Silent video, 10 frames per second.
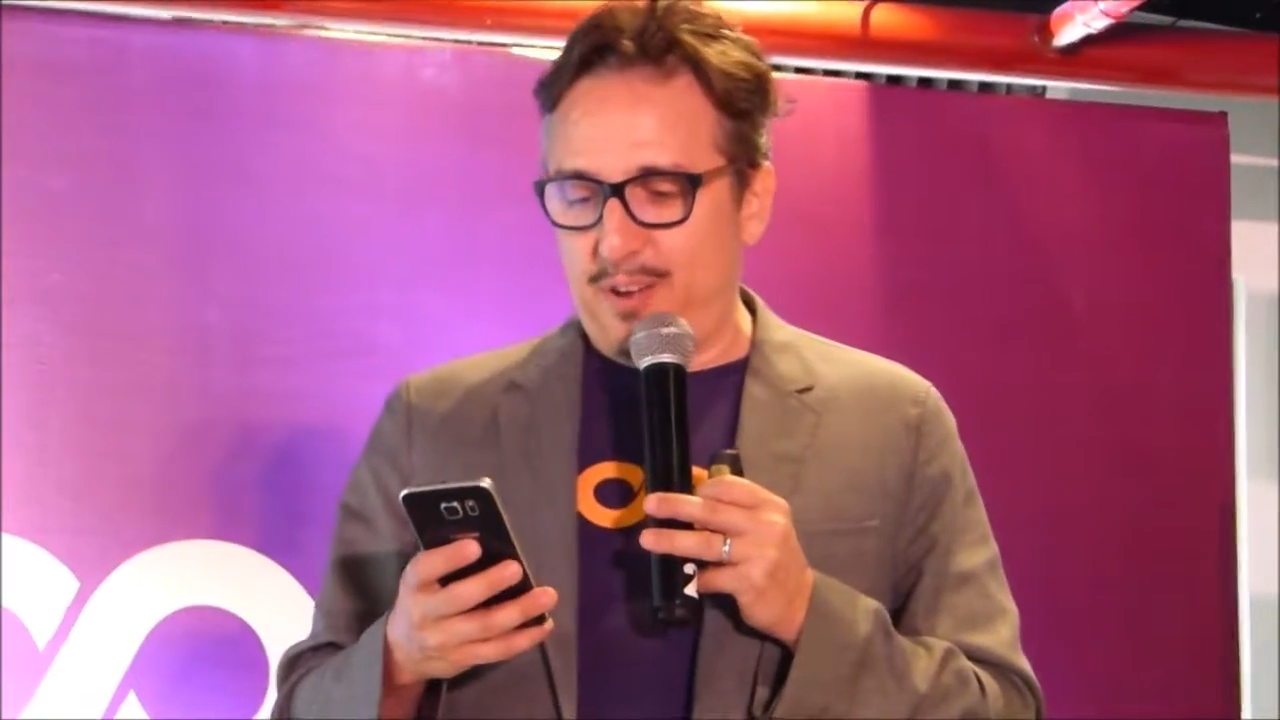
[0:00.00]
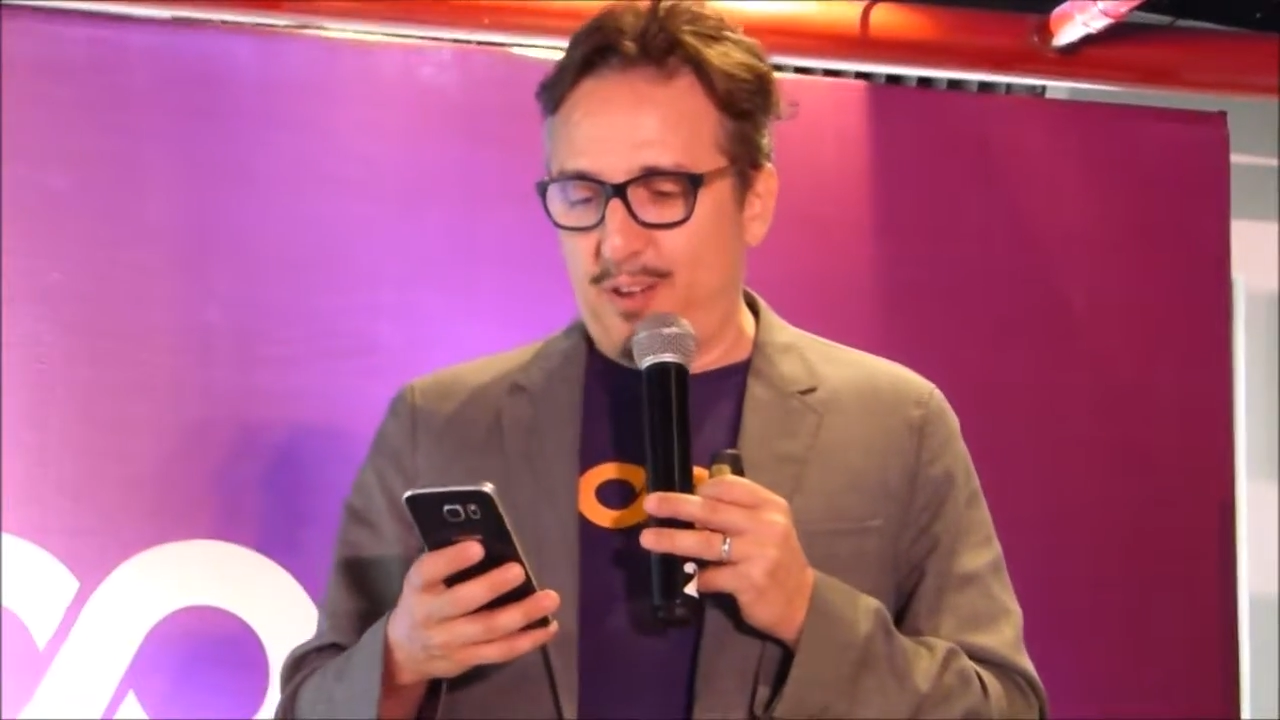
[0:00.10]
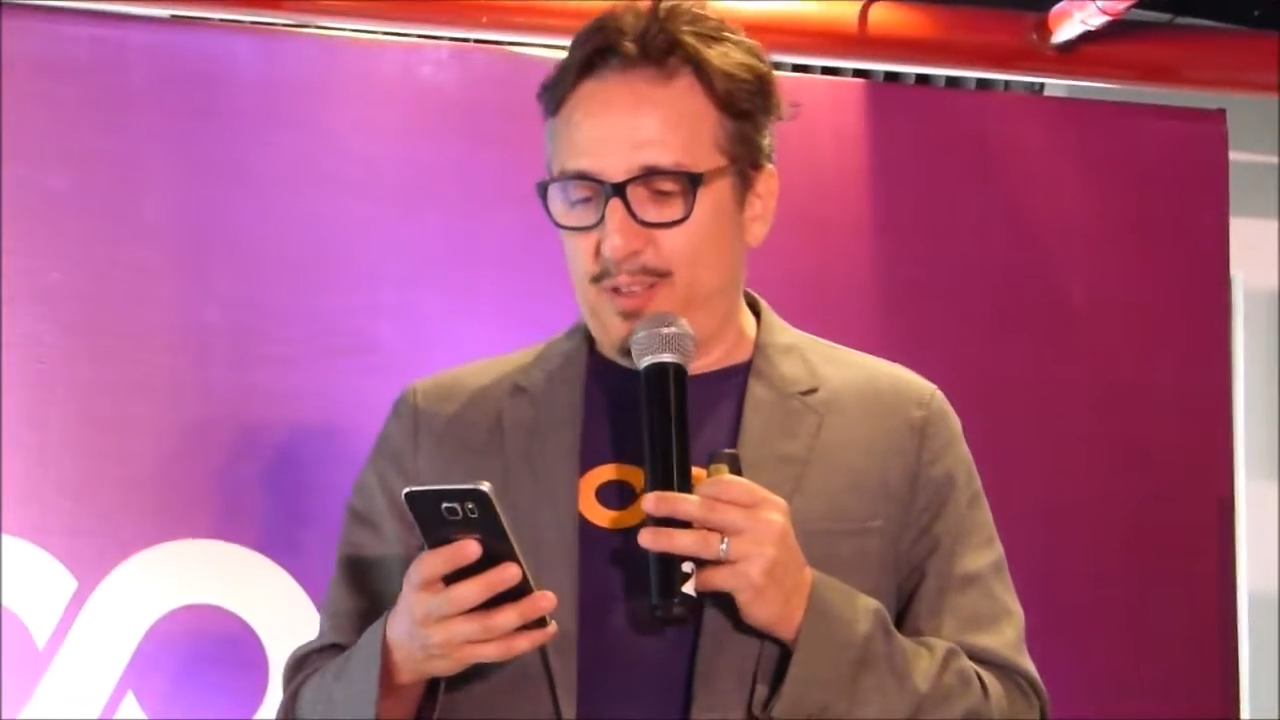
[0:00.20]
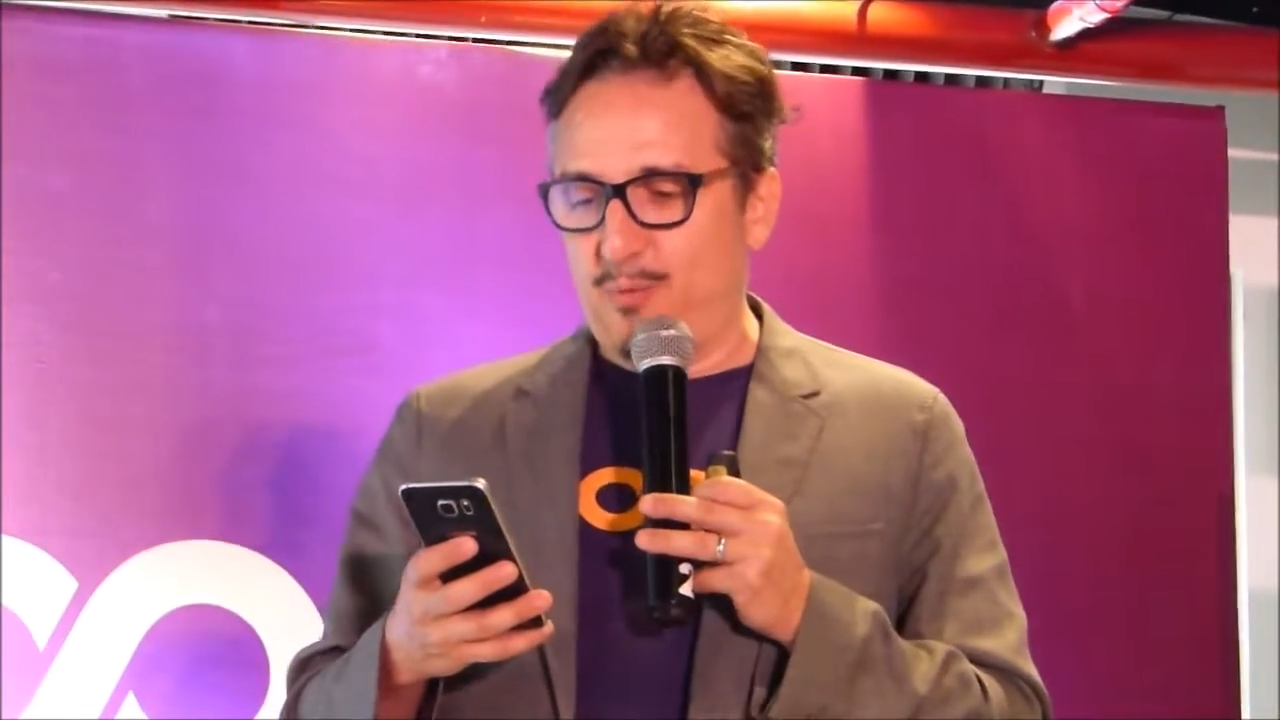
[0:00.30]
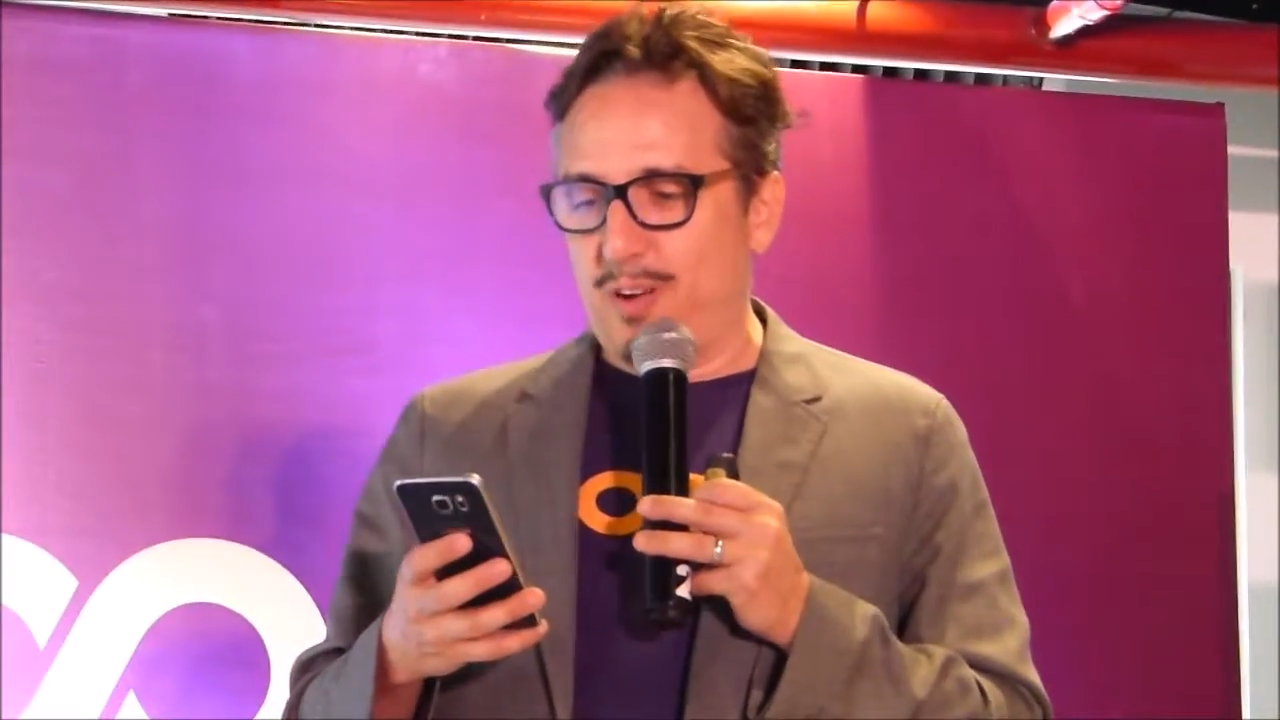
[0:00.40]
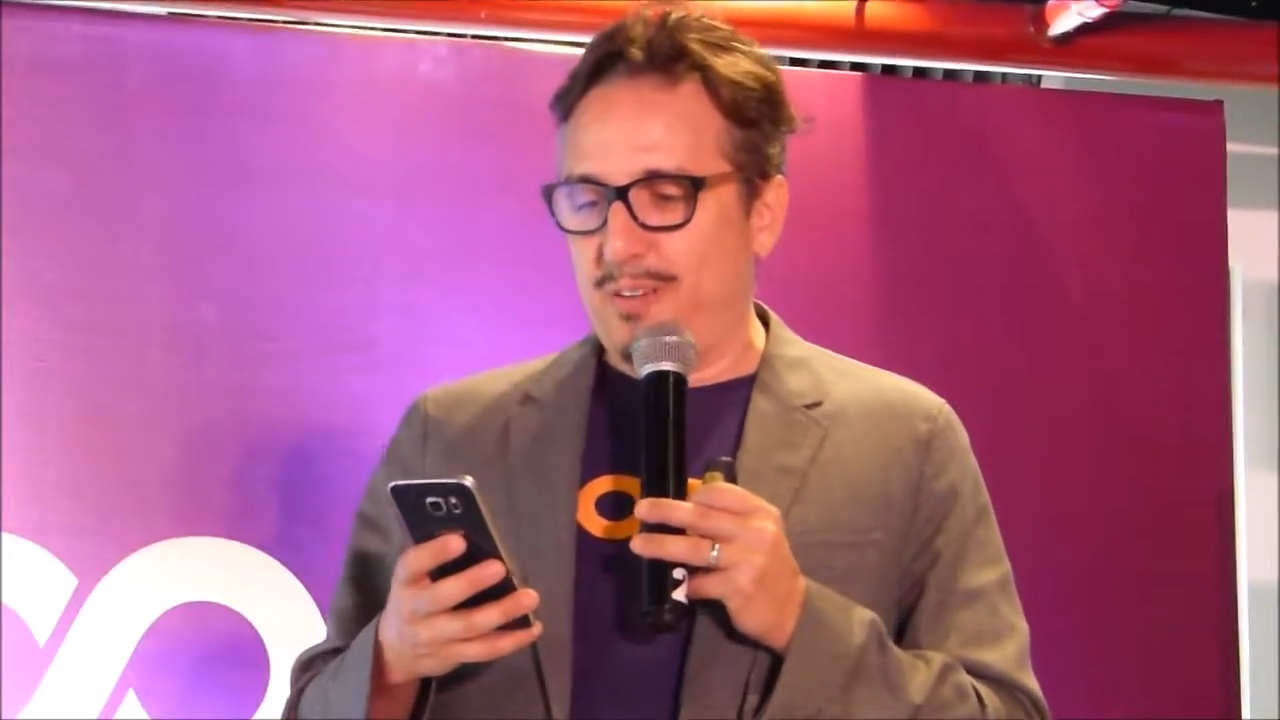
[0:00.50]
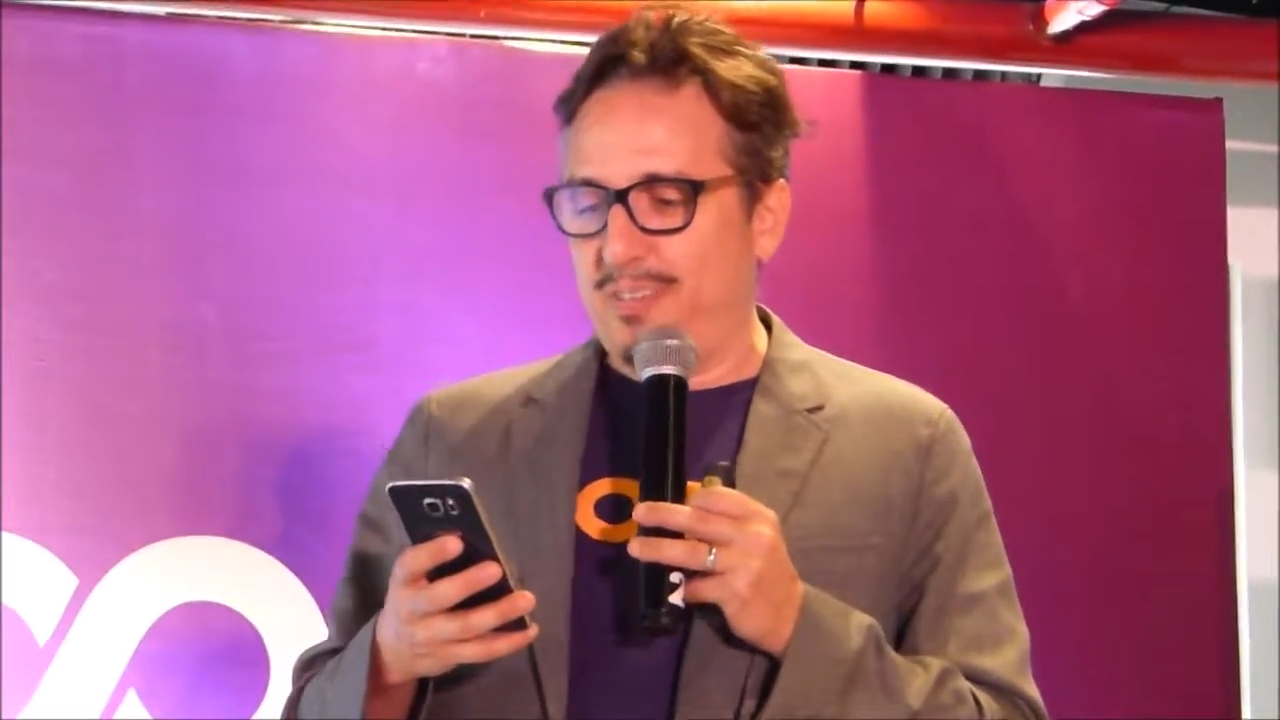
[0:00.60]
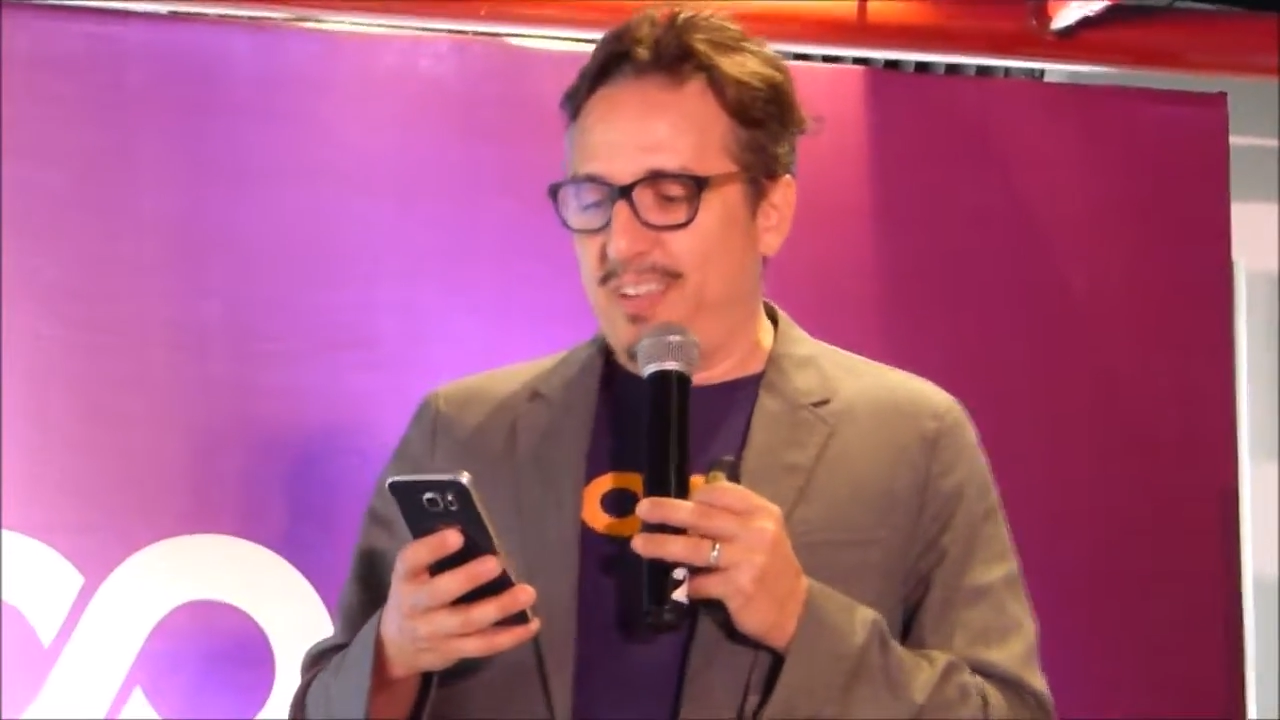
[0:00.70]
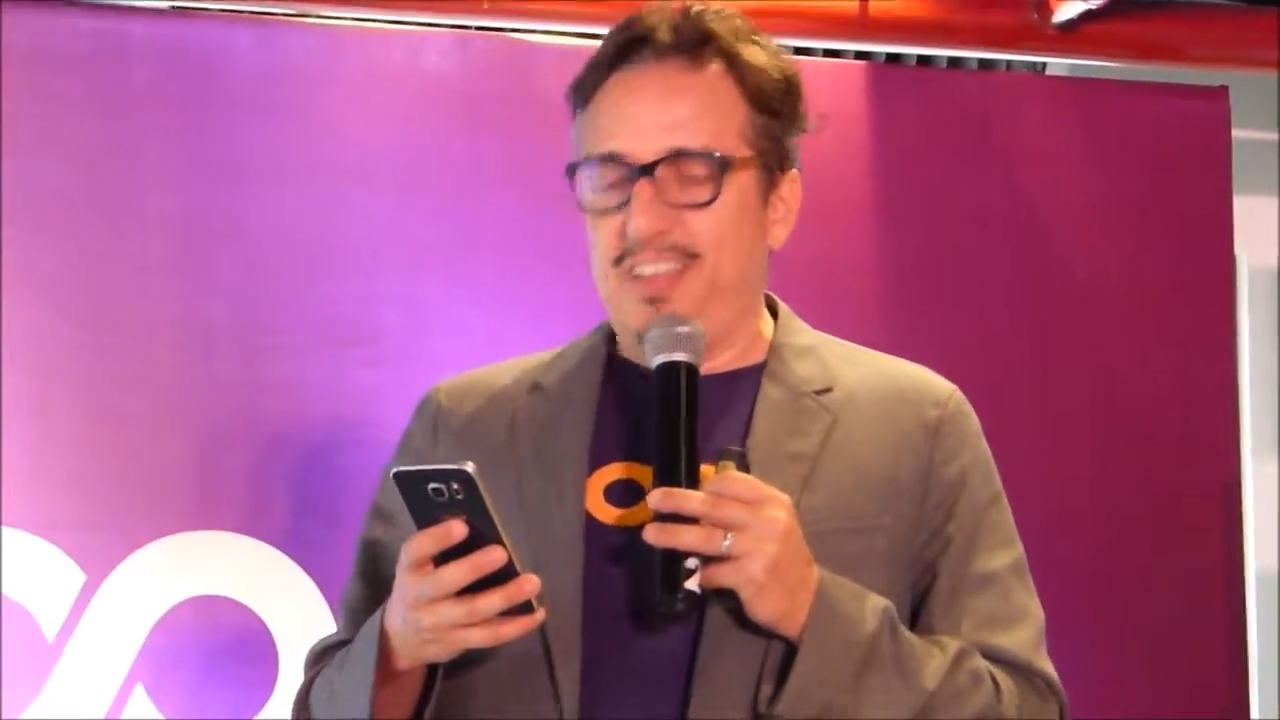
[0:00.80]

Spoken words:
it all in one.